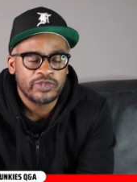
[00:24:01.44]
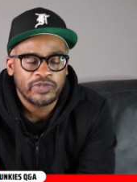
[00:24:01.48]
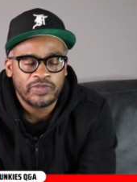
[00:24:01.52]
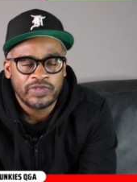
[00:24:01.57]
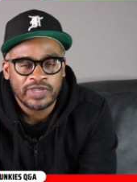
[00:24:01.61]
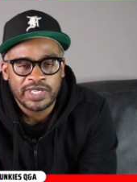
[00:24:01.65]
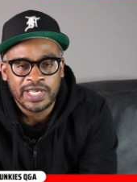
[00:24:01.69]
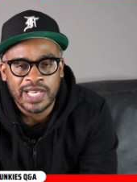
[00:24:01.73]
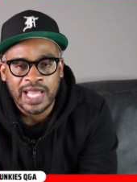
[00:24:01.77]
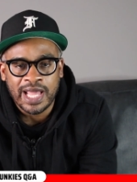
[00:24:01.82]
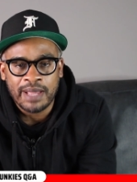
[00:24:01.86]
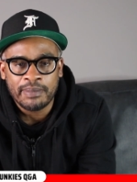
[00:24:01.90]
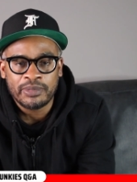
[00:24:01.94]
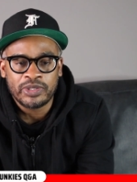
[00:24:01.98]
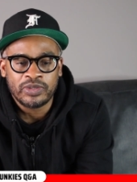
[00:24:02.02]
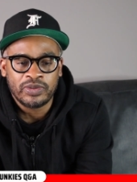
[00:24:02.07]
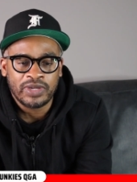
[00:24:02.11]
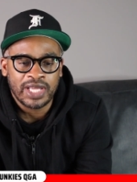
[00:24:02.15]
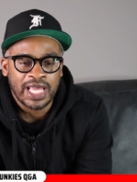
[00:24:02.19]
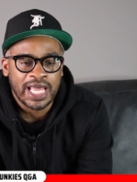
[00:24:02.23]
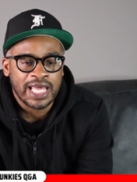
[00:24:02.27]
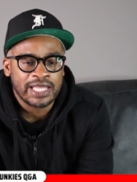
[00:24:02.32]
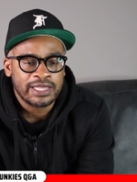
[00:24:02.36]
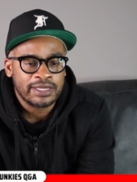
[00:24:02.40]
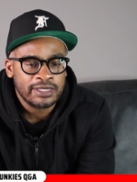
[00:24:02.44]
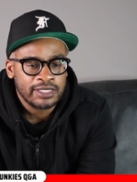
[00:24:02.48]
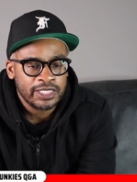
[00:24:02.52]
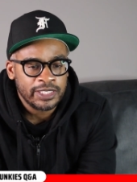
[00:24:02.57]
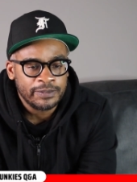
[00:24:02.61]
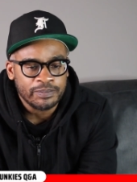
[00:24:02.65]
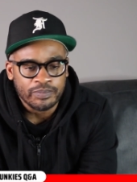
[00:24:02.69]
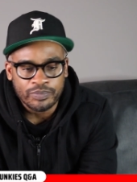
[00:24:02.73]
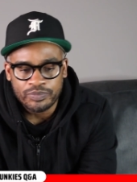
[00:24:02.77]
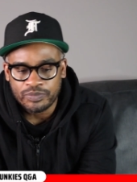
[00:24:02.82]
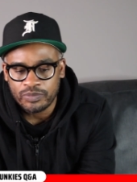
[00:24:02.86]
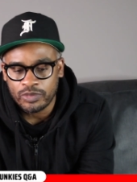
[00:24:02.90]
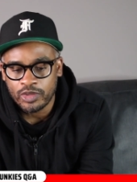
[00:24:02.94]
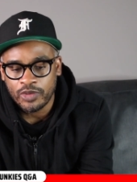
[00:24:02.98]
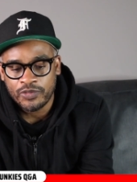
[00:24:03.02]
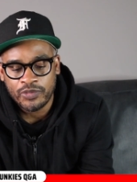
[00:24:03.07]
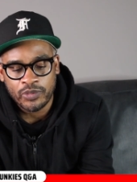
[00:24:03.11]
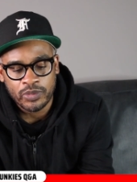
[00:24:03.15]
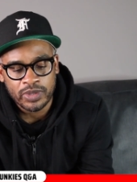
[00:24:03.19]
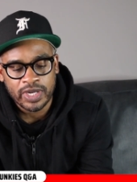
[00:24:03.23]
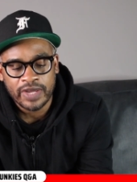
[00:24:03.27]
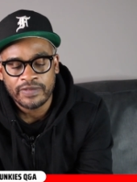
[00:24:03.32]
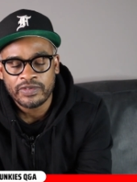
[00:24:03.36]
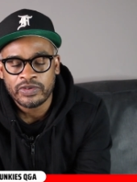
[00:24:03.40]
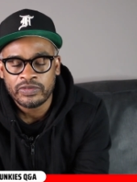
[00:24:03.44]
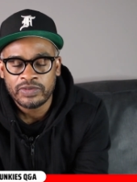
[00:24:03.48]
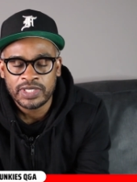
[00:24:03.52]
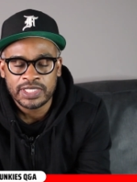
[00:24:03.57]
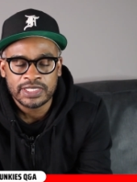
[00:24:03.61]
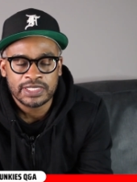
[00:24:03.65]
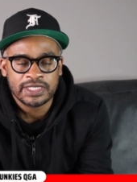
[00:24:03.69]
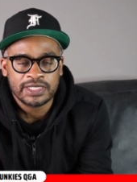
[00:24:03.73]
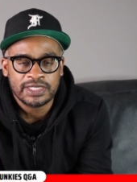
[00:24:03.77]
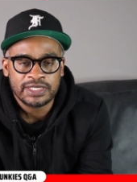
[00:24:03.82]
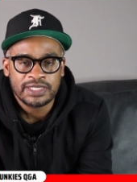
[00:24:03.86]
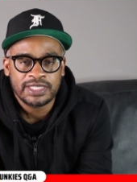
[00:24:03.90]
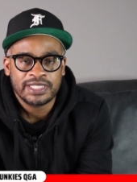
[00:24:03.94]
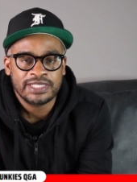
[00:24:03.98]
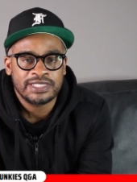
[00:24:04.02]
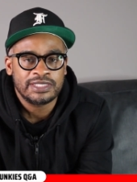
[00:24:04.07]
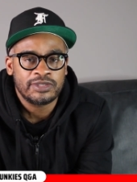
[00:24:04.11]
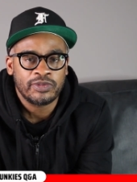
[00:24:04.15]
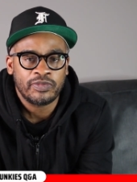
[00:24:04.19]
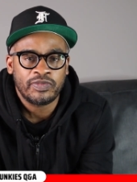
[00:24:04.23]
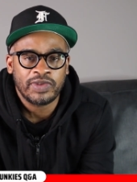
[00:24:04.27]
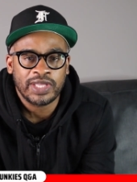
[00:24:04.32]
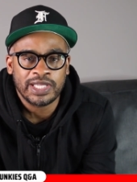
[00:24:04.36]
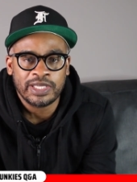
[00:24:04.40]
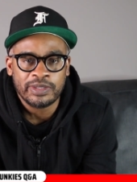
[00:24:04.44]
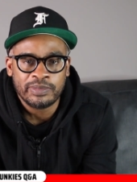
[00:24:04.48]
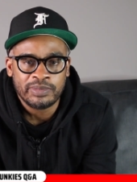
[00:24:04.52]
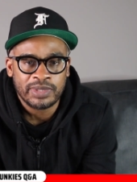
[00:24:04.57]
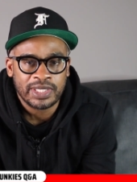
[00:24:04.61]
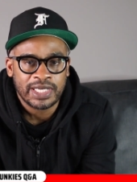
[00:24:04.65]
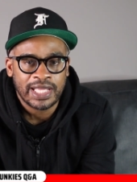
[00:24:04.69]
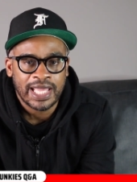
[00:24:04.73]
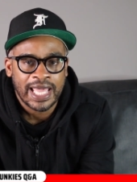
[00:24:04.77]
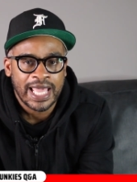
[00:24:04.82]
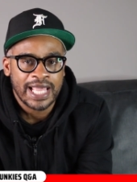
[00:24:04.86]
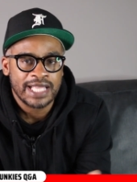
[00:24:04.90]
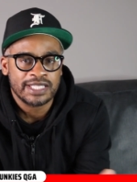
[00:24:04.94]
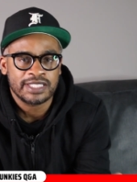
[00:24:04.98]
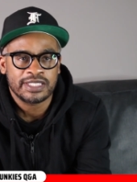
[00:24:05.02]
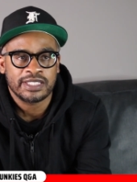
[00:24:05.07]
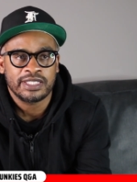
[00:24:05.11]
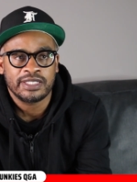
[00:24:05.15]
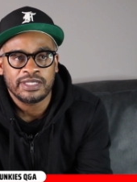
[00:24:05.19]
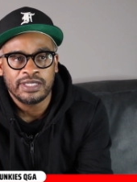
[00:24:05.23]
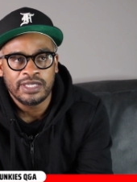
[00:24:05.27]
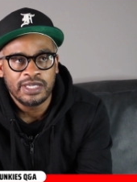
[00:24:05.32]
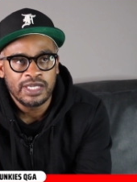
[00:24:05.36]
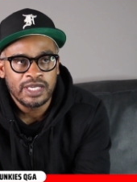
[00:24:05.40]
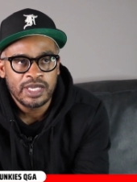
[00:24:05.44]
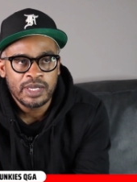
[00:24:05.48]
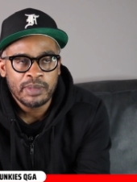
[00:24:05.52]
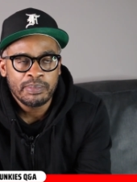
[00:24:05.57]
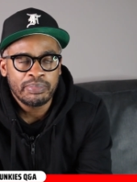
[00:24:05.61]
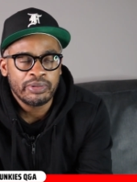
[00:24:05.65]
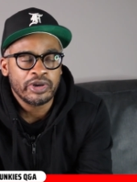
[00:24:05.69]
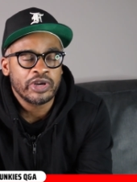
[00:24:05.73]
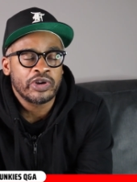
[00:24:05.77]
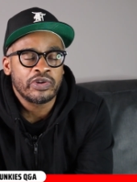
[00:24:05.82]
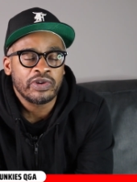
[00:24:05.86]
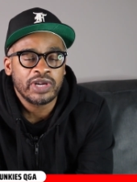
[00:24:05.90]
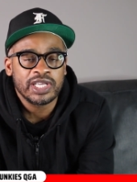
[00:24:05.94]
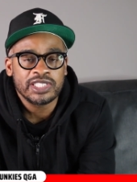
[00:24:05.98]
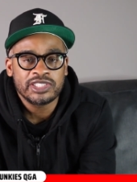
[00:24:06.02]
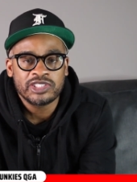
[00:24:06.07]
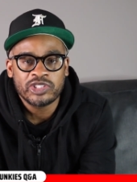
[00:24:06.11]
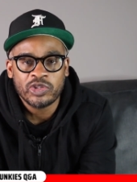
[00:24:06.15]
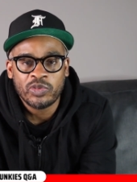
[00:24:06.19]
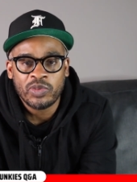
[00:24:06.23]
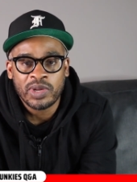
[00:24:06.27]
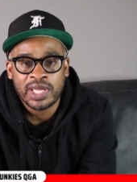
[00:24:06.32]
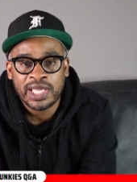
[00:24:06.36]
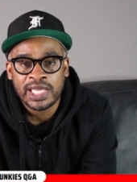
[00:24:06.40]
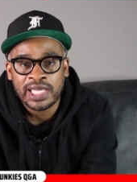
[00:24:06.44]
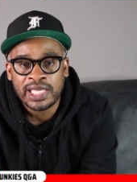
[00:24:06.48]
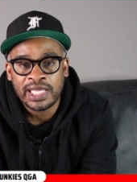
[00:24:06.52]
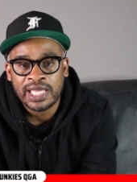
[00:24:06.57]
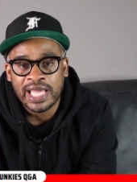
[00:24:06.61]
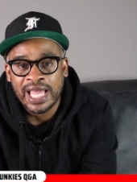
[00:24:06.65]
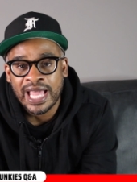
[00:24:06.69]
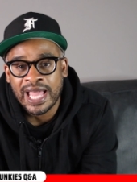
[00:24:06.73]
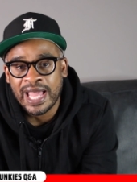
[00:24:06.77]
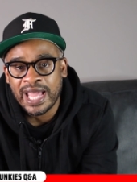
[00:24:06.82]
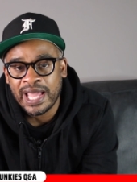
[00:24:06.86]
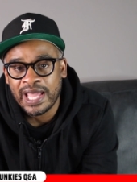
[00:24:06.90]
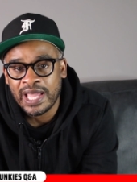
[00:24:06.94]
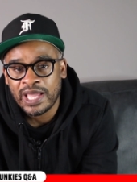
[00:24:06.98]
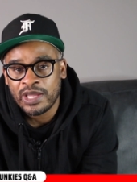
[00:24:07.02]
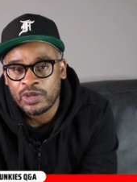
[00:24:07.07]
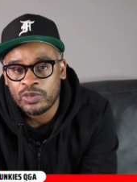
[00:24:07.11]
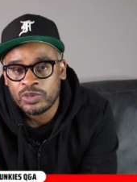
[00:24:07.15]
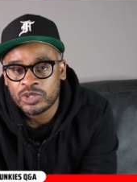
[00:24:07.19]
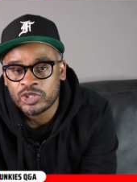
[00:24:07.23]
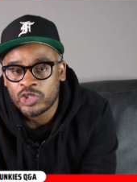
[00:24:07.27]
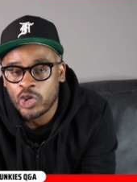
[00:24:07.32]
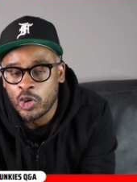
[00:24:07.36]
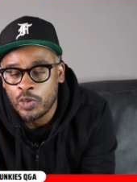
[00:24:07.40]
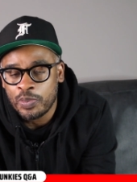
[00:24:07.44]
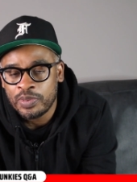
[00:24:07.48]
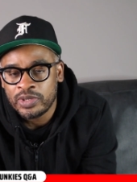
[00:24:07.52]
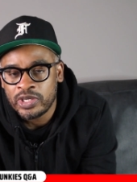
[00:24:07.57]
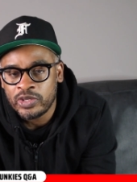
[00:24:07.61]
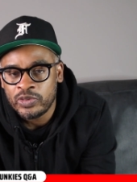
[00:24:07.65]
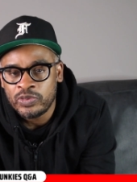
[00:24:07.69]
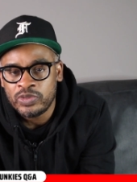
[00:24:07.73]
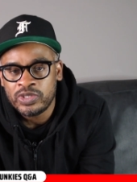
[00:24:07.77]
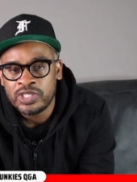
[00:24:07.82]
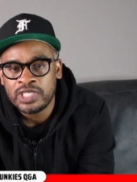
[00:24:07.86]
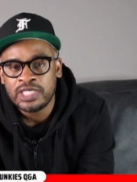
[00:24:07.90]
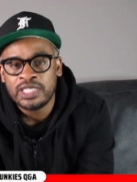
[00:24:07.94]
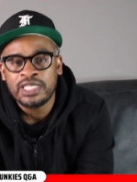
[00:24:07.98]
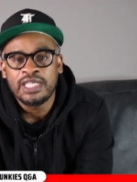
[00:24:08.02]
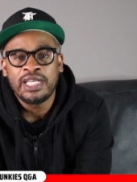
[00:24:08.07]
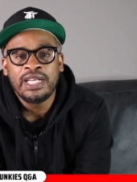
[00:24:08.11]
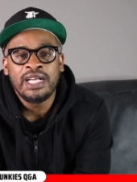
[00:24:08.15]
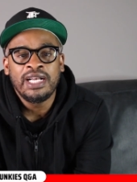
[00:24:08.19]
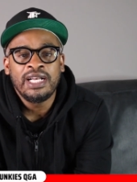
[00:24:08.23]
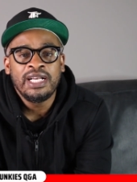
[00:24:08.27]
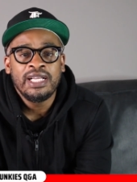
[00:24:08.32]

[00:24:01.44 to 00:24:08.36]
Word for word: a phenomenal athlete. For whatever reasons, his development hasn't progressed the way I was hoping it would.